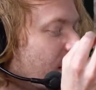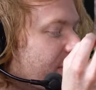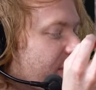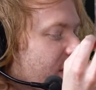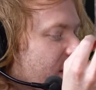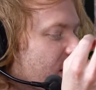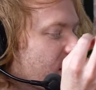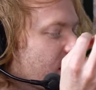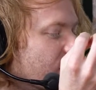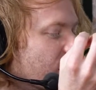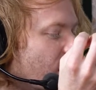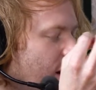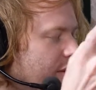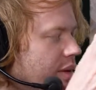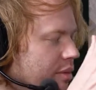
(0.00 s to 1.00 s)
I think.
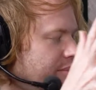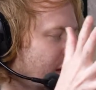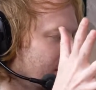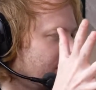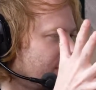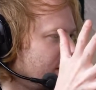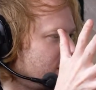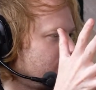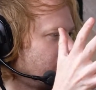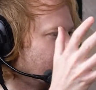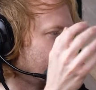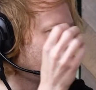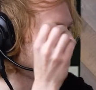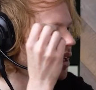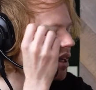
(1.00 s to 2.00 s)
Many things,
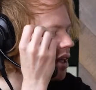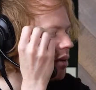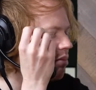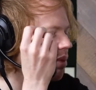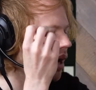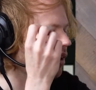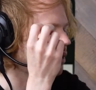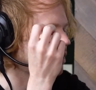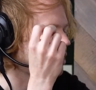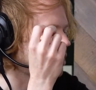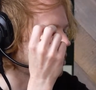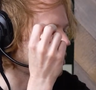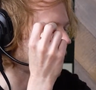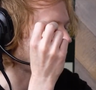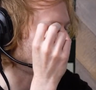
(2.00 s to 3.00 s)
but he
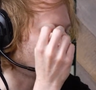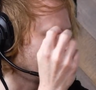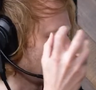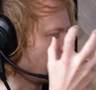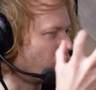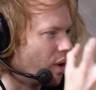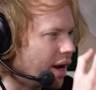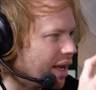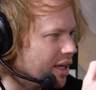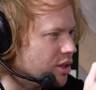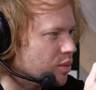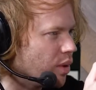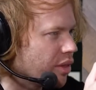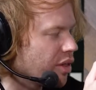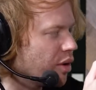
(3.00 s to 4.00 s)
balances that like
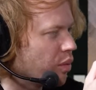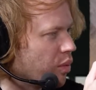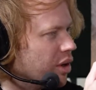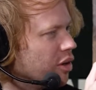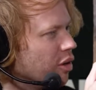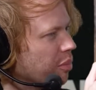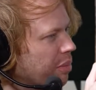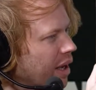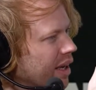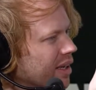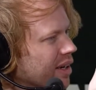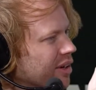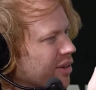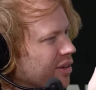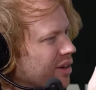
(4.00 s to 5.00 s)
rage with real
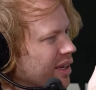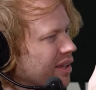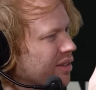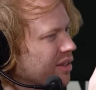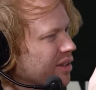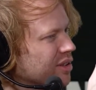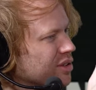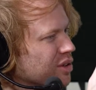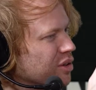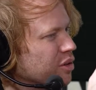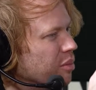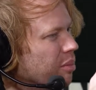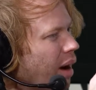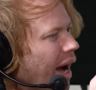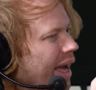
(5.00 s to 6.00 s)
pain underneath it. So
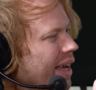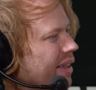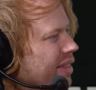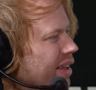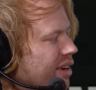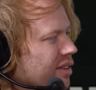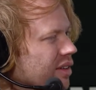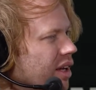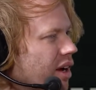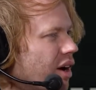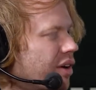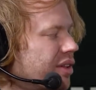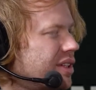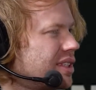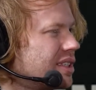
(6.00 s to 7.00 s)
you buy it that you're like,
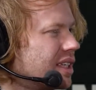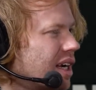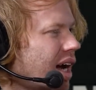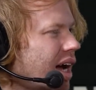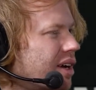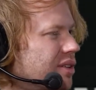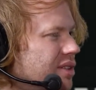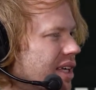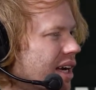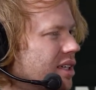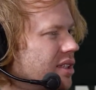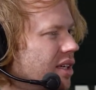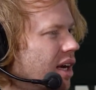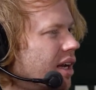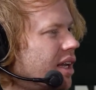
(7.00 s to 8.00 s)
oh, this is a guy who's
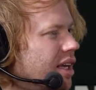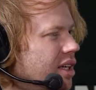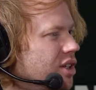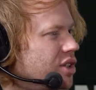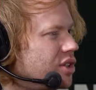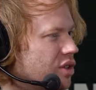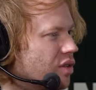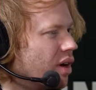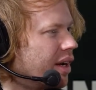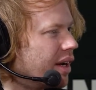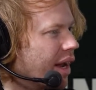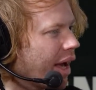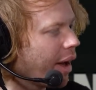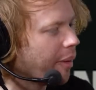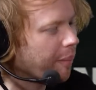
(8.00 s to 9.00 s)
actually unhinged right
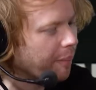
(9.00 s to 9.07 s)
now.